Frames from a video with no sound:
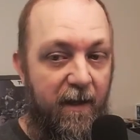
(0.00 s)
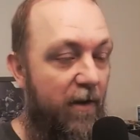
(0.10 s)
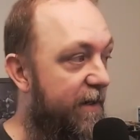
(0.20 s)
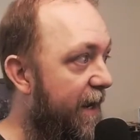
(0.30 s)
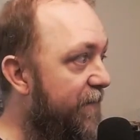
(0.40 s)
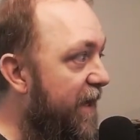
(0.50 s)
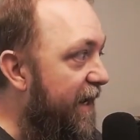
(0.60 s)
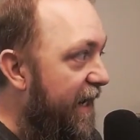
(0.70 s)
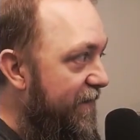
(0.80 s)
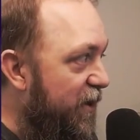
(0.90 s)
Okay.
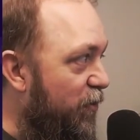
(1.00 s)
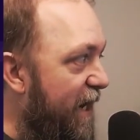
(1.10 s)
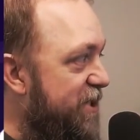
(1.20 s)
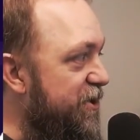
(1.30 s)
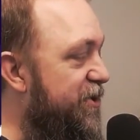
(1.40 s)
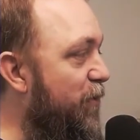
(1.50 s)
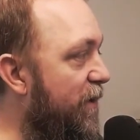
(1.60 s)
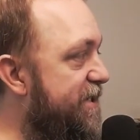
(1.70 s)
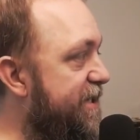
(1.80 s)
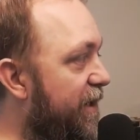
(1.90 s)
In the creation store
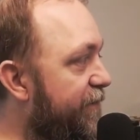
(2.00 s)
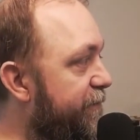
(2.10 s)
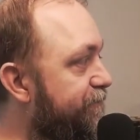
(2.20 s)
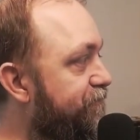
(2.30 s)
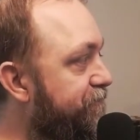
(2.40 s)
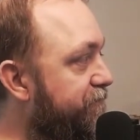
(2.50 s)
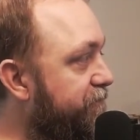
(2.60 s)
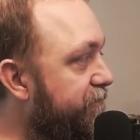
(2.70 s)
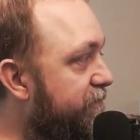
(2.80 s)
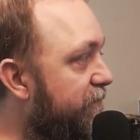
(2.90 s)
itself,
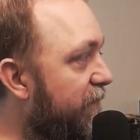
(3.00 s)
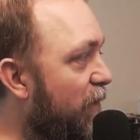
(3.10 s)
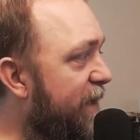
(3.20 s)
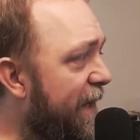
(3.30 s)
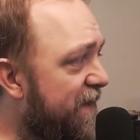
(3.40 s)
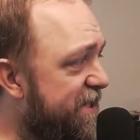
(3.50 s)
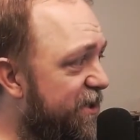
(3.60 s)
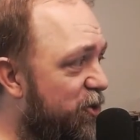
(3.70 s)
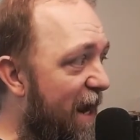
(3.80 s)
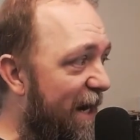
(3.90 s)
okay, this is
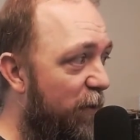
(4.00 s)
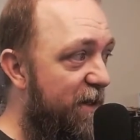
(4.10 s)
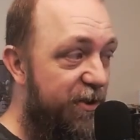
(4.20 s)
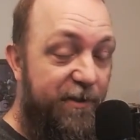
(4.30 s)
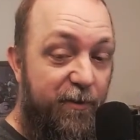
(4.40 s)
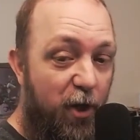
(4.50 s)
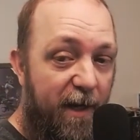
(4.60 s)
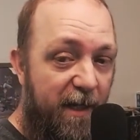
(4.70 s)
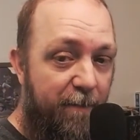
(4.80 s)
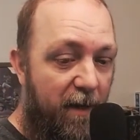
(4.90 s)
the tracker mission that they're
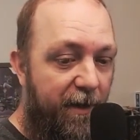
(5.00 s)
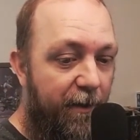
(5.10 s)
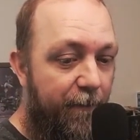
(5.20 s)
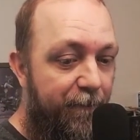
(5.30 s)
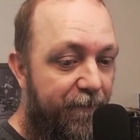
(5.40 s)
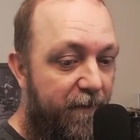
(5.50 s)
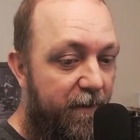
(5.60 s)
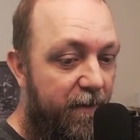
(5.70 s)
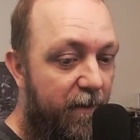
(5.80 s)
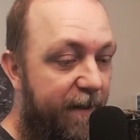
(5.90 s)
talking about here.
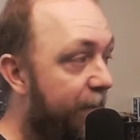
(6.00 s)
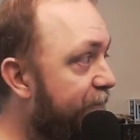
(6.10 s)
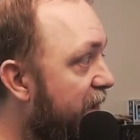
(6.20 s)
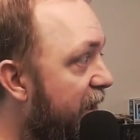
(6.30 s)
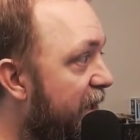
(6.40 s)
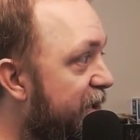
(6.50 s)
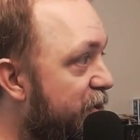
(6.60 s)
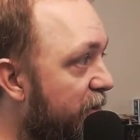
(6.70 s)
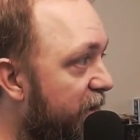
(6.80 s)
Okay. So